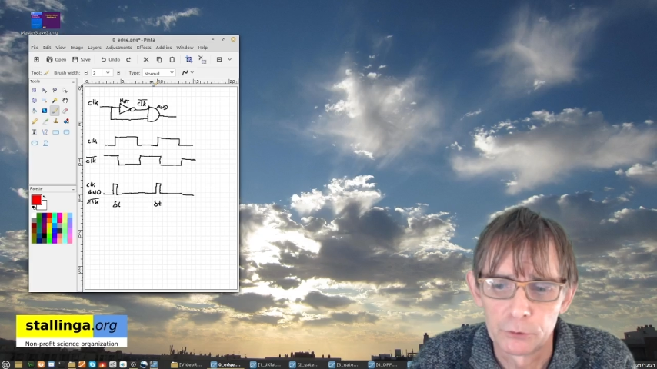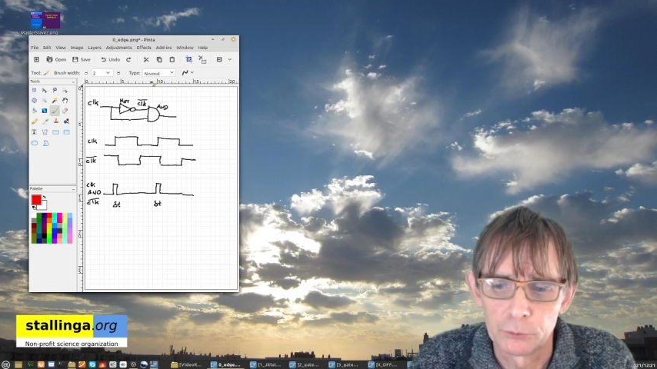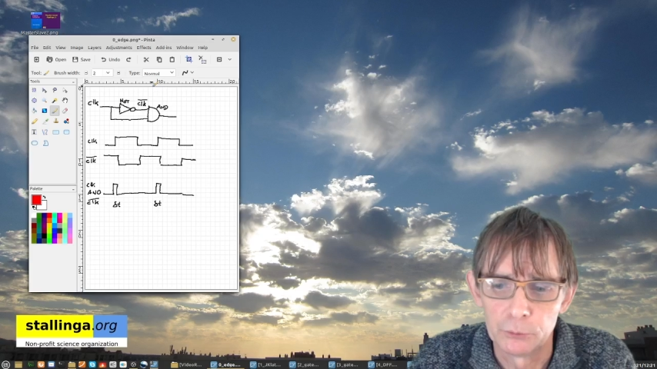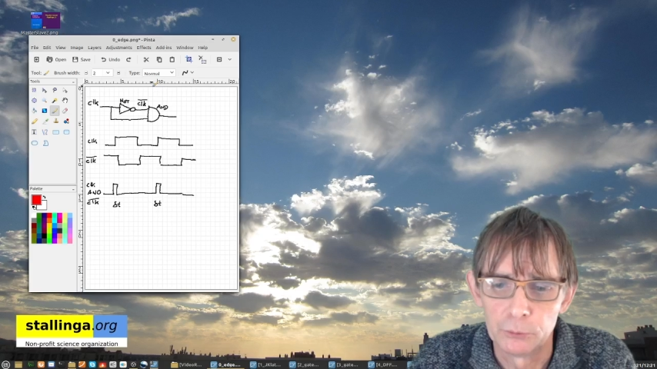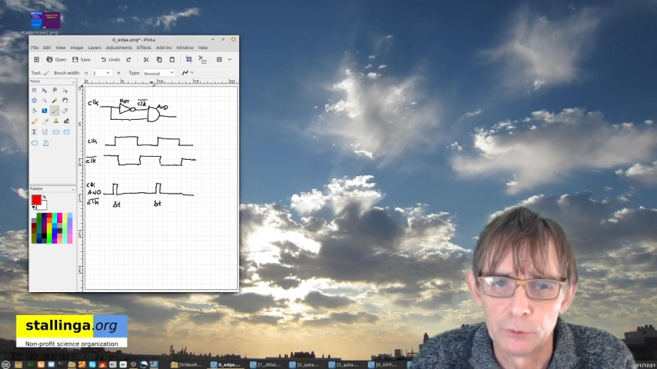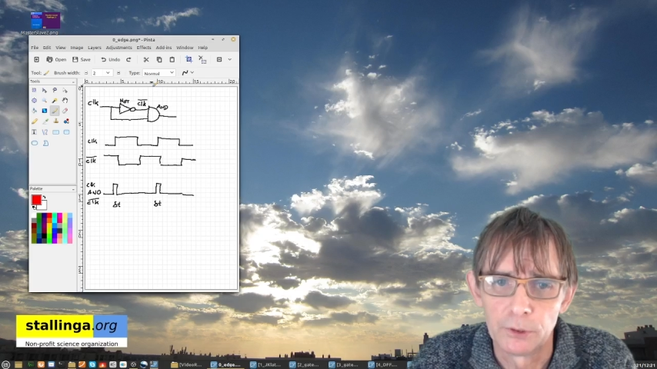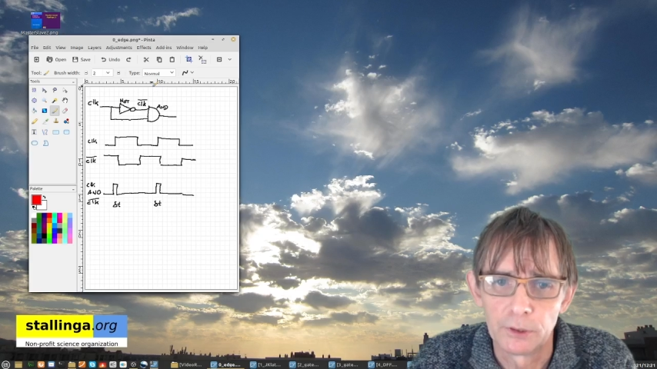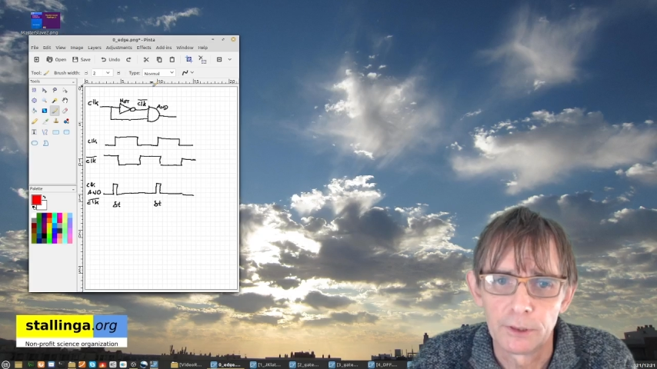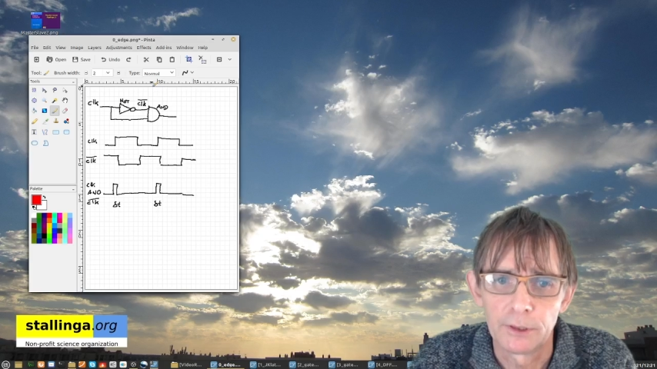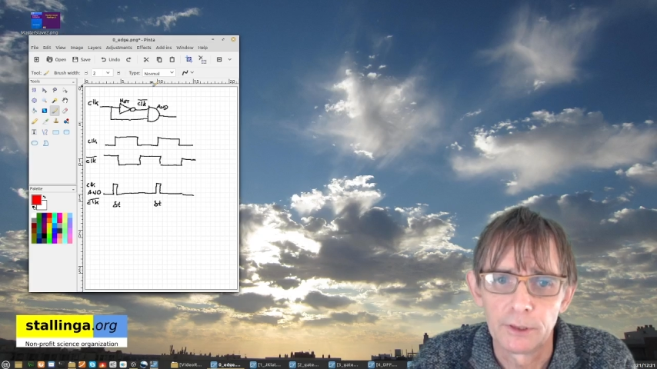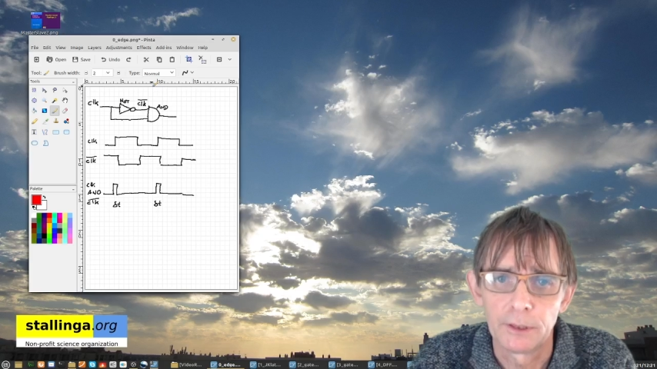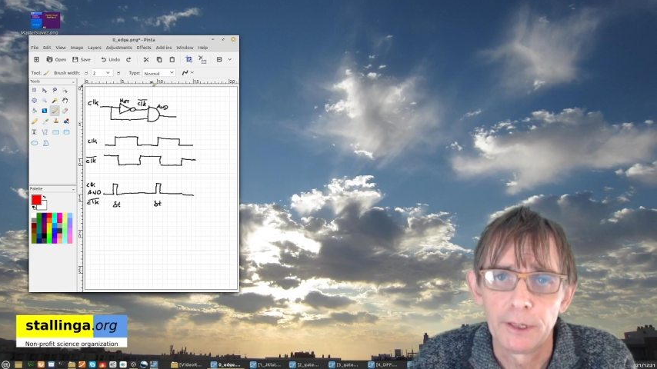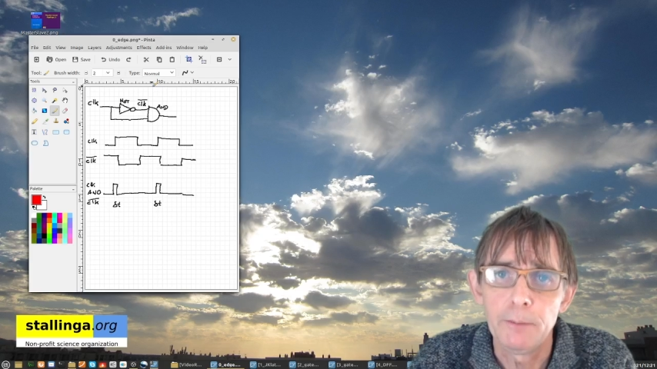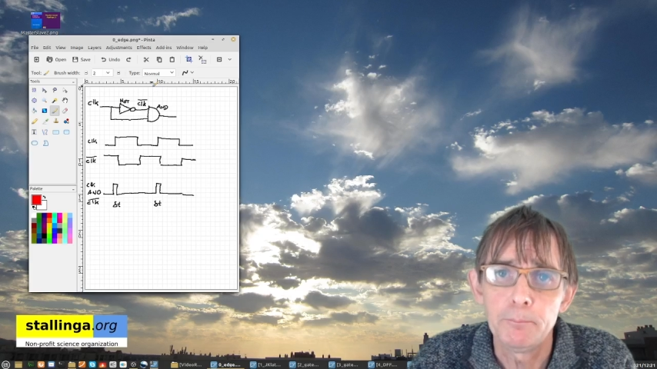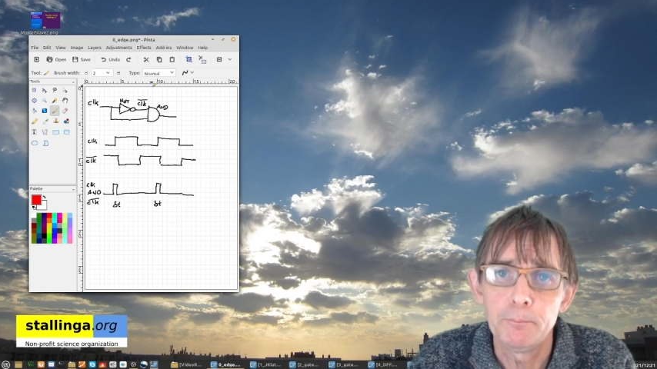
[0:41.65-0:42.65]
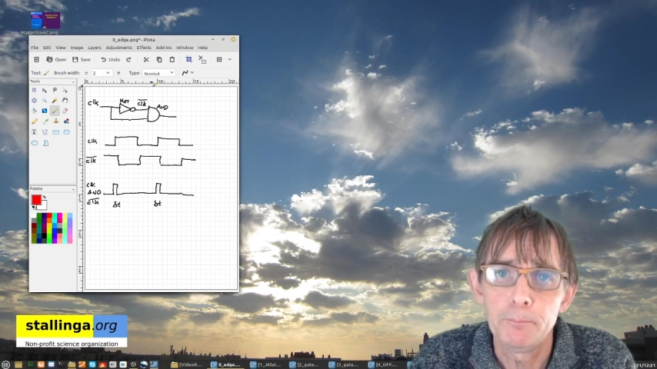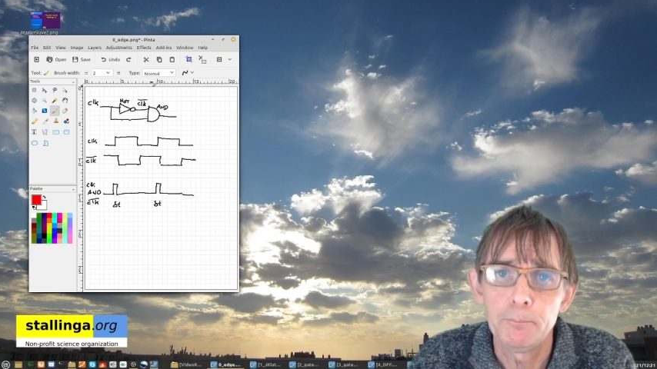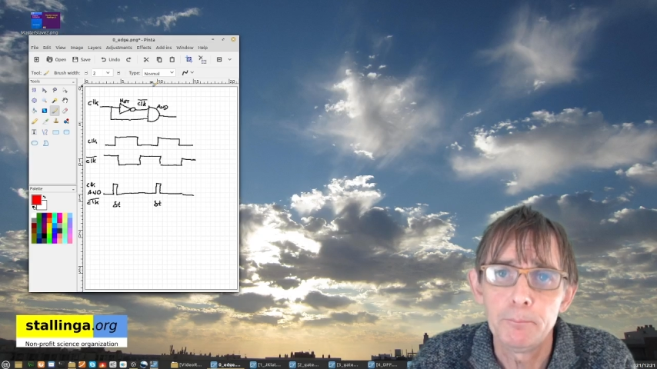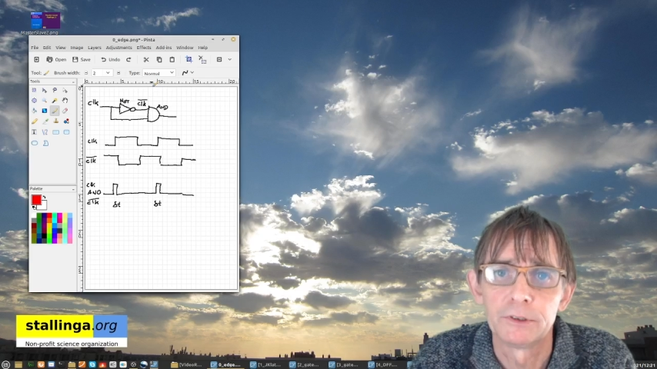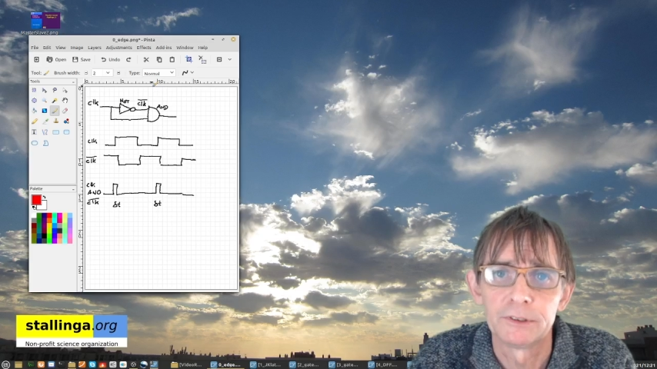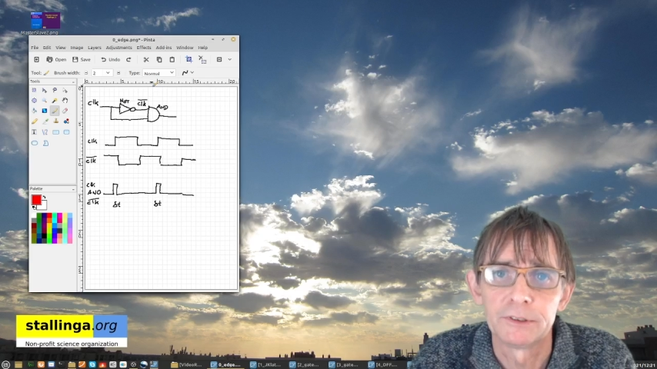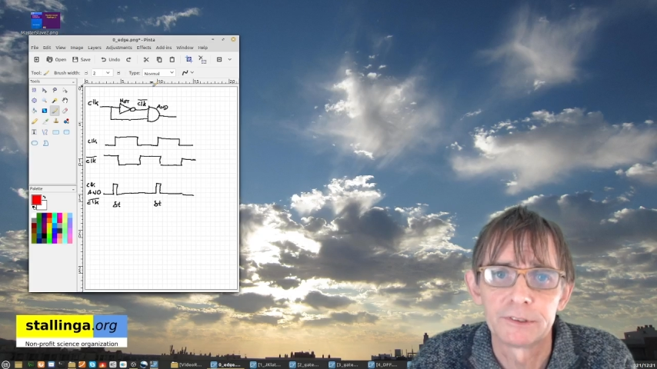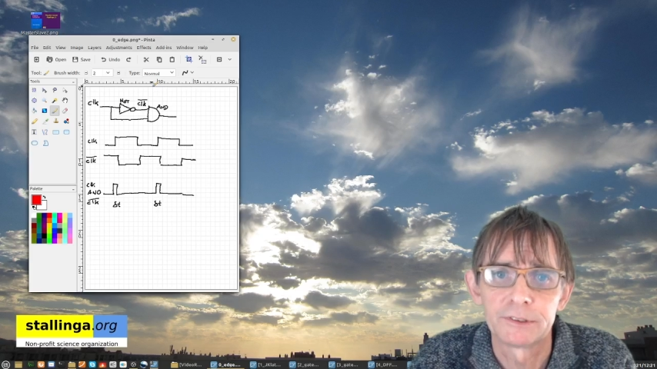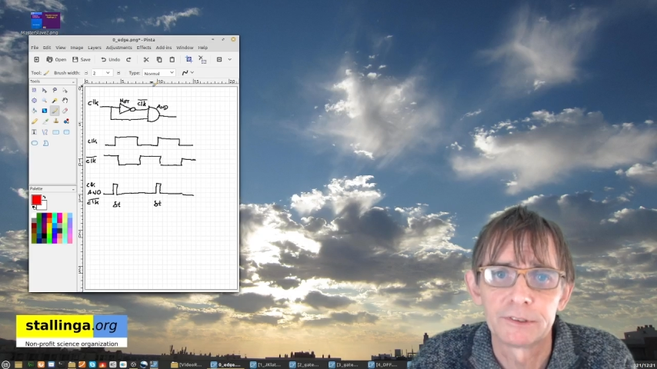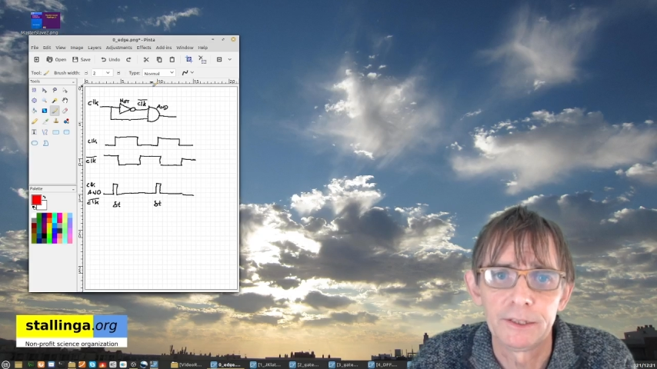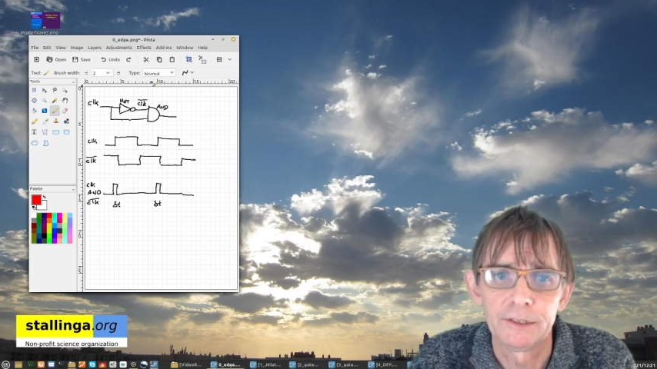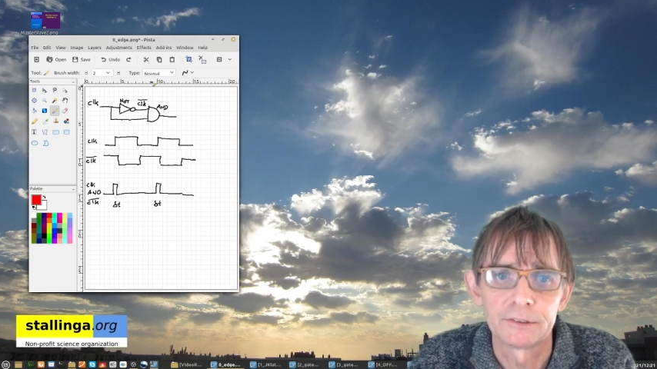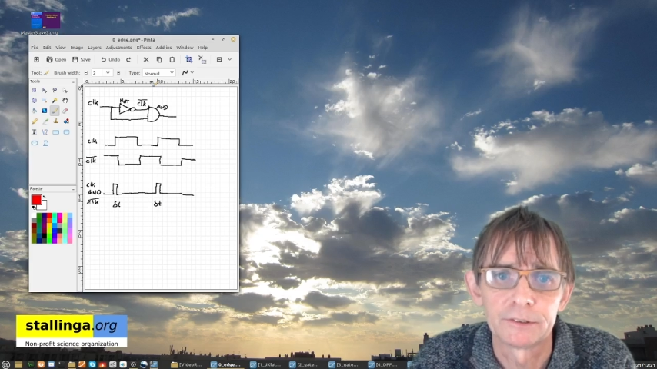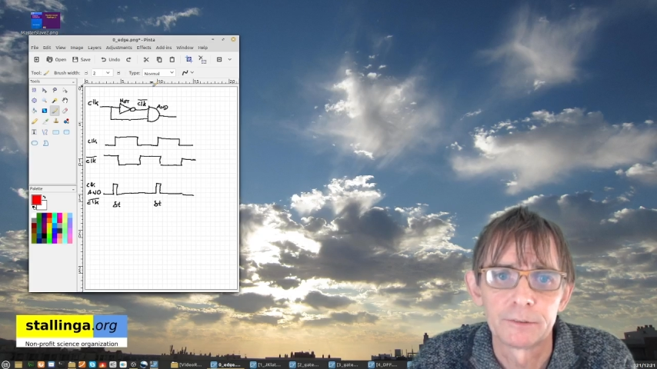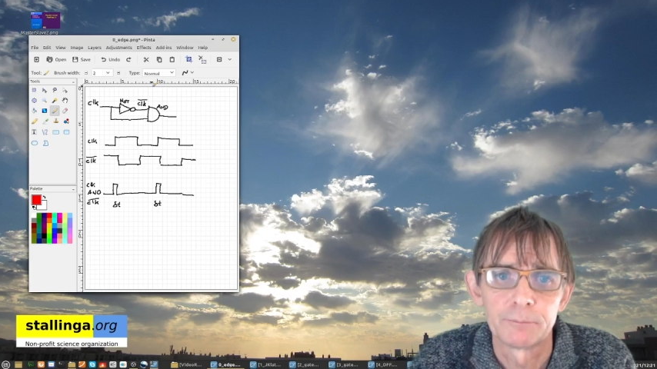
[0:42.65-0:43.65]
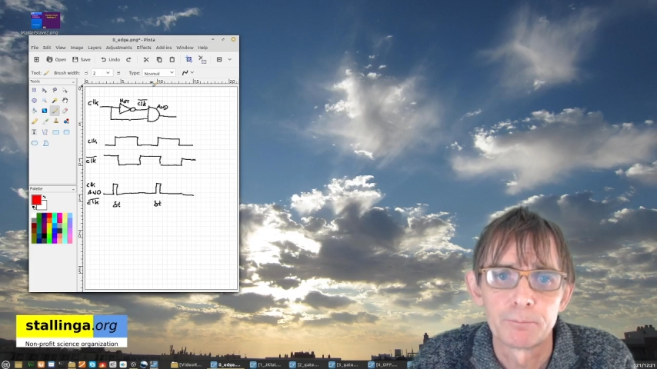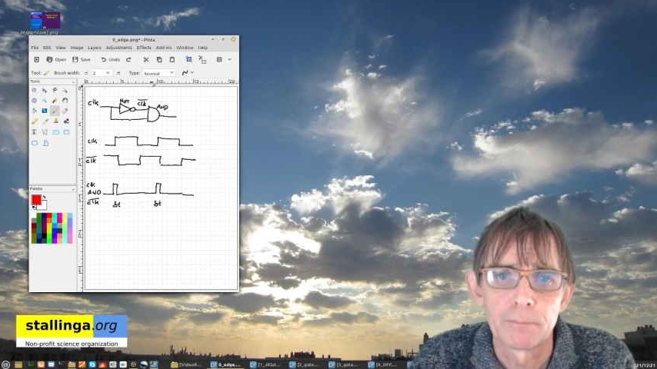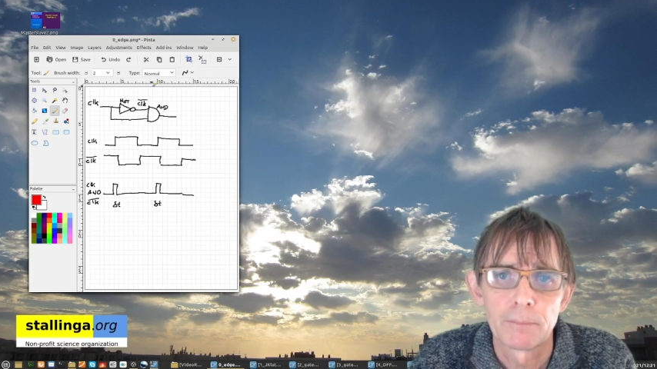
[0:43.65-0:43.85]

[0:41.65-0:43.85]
to input states.